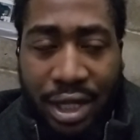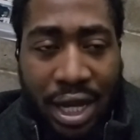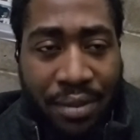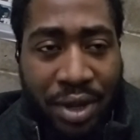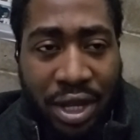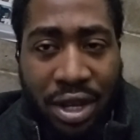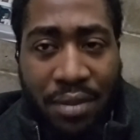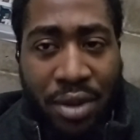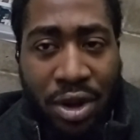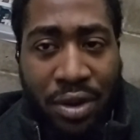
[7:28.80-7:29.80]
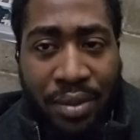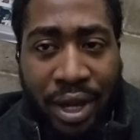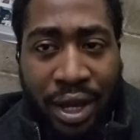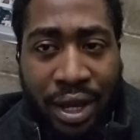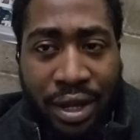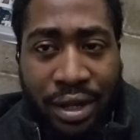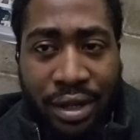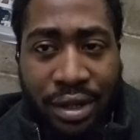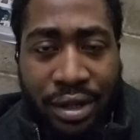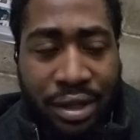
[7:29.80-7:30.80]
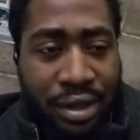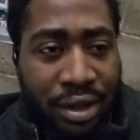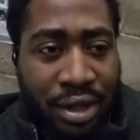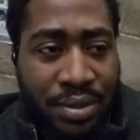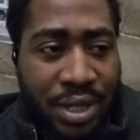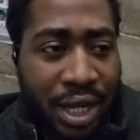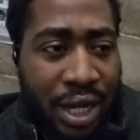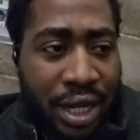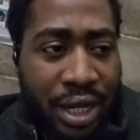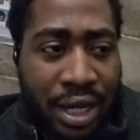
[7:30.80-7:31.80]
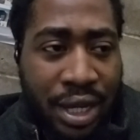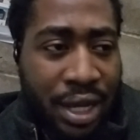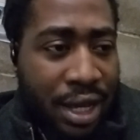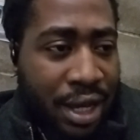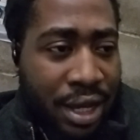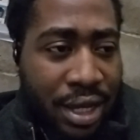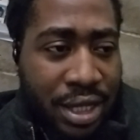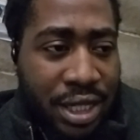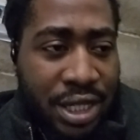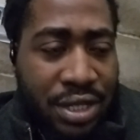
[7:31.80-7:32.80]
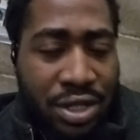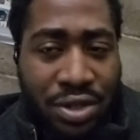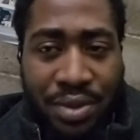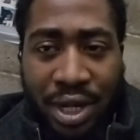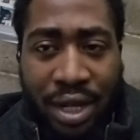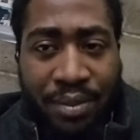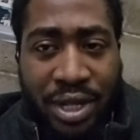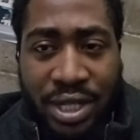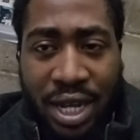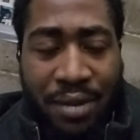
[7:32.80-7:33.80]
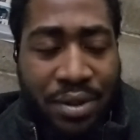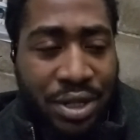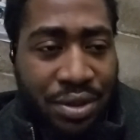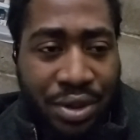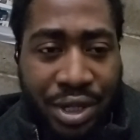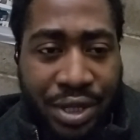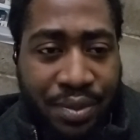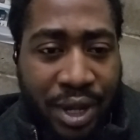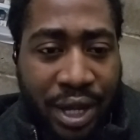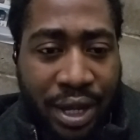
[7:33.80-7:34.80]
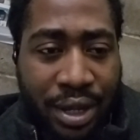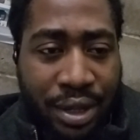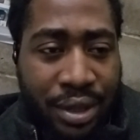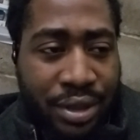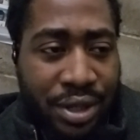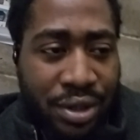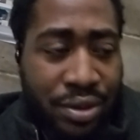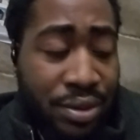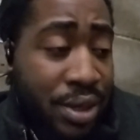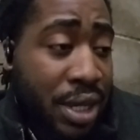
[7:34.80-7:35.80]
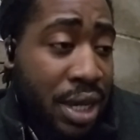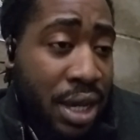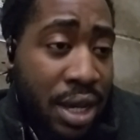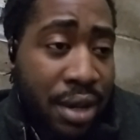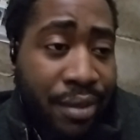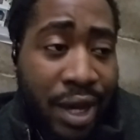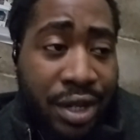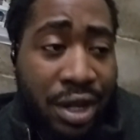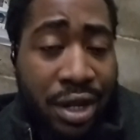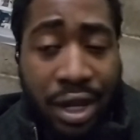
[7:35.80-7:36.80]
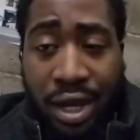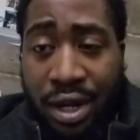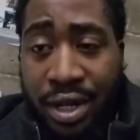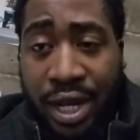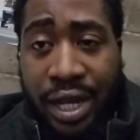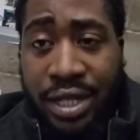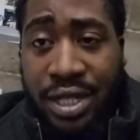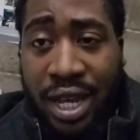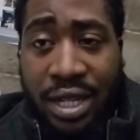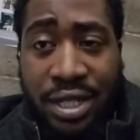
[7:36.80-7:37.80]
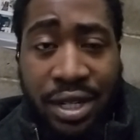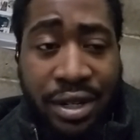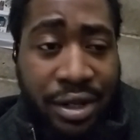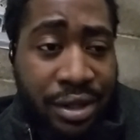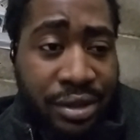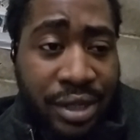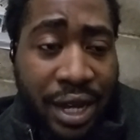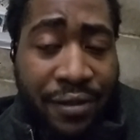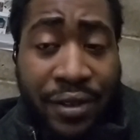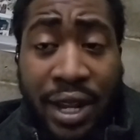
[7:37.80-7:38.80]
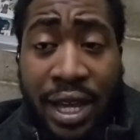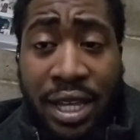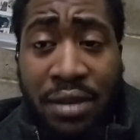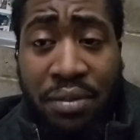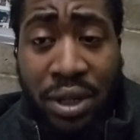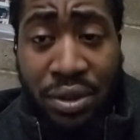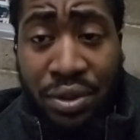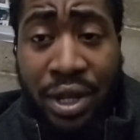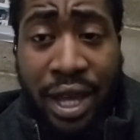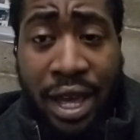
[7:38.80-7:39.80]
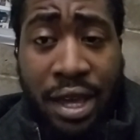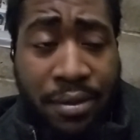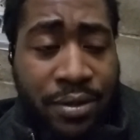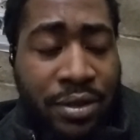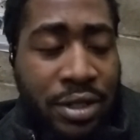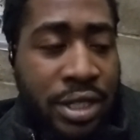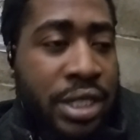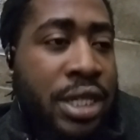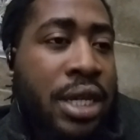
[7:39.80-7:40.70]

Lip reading: I mean, come on, man. You know what I'm saying? Just too many missed opportunities, man. So, my donkey of the day is Zack Zenner. I feel like he blew the game for us.